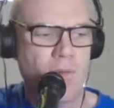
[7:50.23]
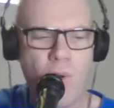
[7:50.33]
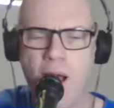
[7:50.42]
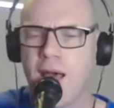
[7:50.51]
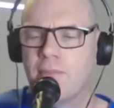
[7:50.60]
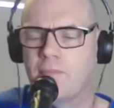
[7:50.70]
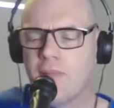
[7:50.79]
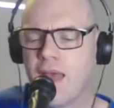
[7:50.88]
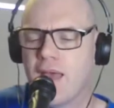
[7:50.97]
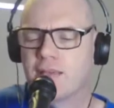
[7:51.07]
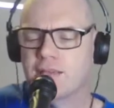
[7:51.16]
What
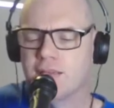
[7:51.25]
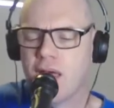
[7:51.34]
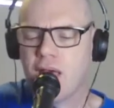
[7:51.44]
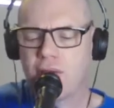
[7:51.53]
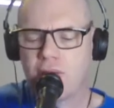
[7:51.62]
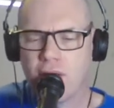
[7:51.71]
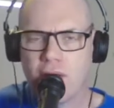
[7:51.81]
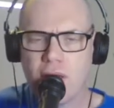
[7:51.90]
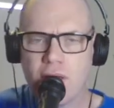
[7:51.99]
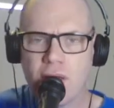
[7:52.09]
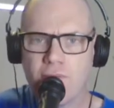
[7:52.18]
makes a
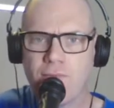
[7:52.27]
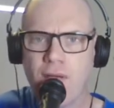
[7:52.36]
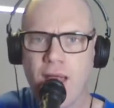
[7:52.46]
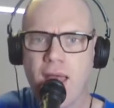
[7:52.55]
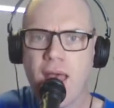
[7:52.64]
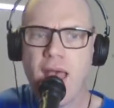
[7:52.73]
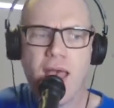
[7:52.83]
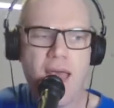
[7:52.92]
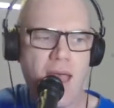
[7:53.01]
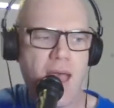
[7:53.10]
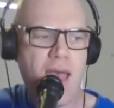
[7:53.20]
good
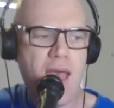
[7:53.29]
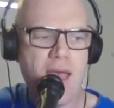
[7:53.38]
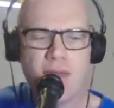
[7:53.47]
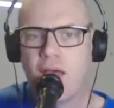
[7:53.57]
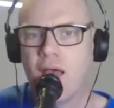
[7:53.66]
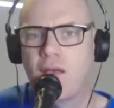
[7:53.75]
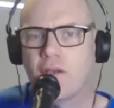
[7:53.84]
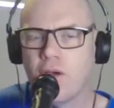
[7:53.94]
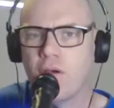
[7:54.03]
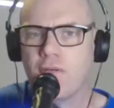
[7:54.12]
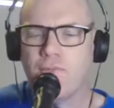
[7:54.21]
friend?
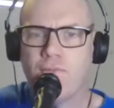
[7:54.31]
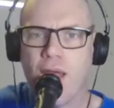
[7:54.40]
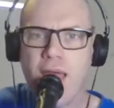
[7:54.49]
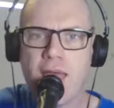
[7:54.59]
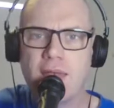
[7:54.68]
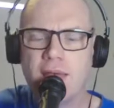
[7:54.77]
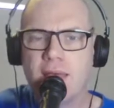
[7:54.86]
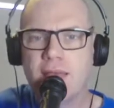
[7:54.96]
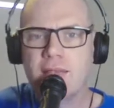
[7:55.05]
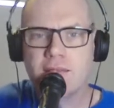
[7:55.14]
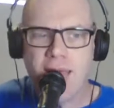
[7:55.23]
Good
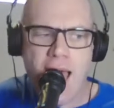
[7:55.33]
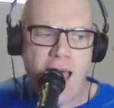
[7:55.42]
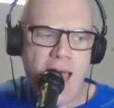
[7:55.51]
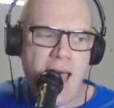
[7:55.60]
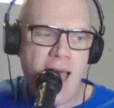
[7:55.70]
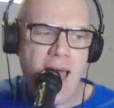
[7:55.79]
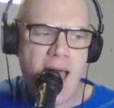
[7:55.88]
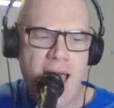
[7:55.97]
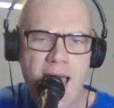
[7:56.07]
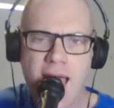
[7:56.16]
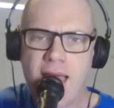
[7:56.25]
friend is
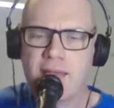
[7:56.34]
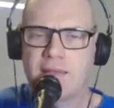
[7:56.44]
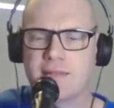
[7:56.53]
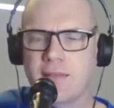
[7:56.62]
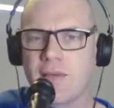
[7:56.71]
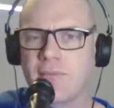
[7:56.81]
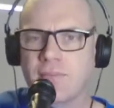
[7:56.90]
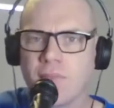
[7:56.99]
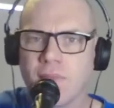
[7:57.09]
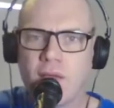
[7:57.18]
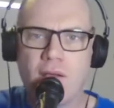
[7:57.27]

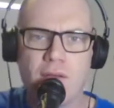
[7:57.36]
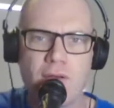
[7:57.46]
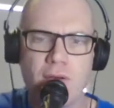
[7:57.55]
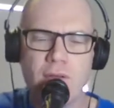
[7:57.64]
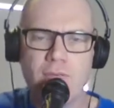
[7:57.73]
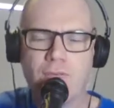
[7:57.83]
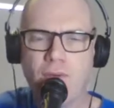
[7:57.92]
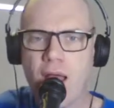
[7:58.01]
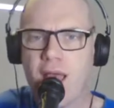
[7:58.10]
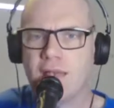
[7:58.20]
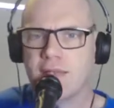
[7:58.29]
kind. Good
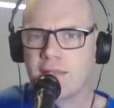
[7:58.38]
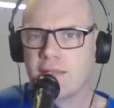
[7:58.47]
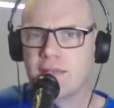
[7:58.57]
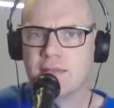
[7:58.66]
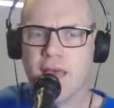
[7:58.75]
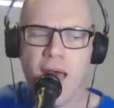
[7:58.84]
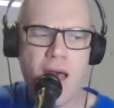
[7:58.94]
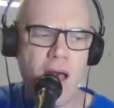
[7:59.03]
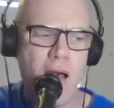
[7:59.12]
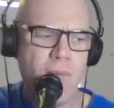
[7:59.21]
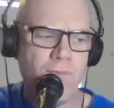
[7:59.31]
friend is
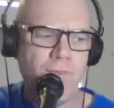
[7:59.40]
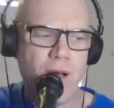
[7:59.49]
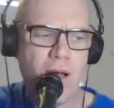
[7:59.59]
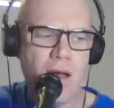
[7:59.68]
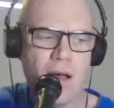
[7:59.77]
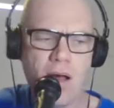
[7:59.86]
helpful.